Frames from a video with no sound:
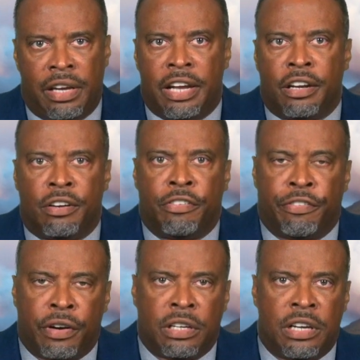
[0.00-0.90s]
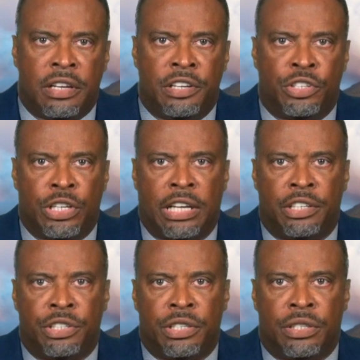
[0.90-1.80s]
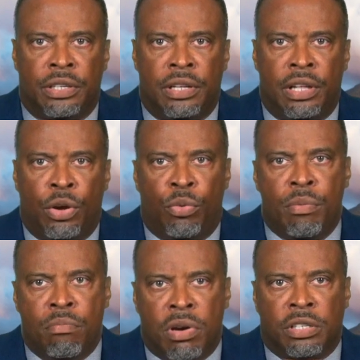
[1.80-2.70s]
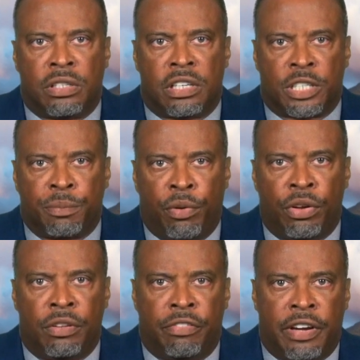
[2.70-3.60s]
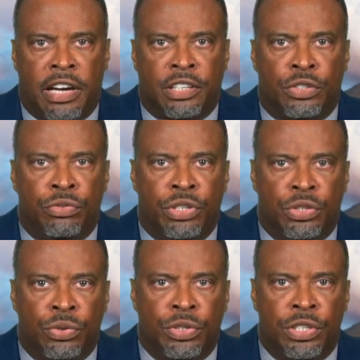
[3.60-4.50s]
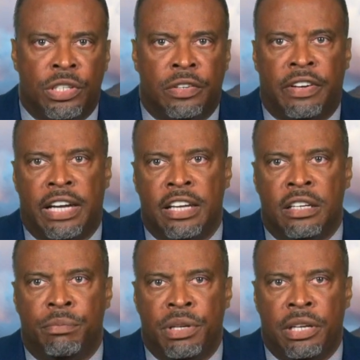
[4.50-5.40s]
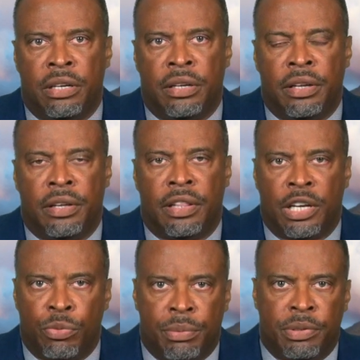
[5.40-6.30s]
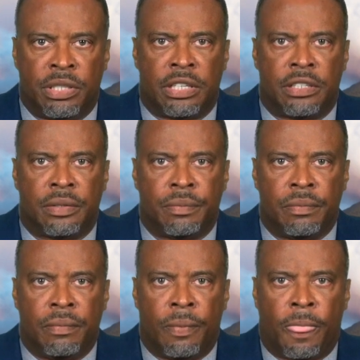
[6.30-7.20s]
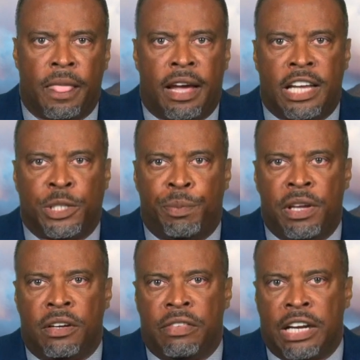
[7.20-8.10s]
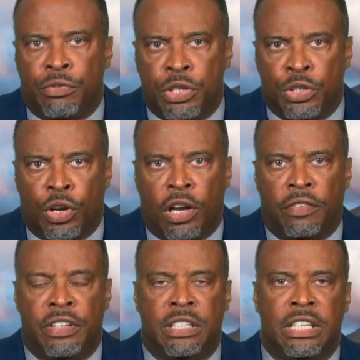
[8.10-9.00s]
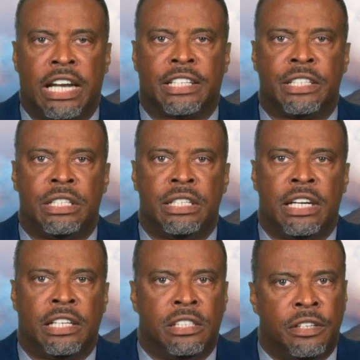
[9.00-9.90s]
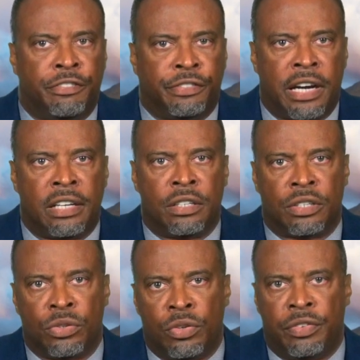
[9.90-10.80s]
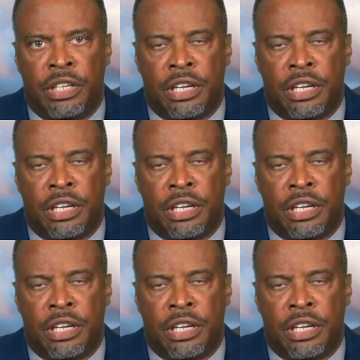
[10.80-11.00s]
In confronting these challenges, we must exploit the vast resources of our inner being that we possess. I speak of that resolve and tenacity that has defined us over the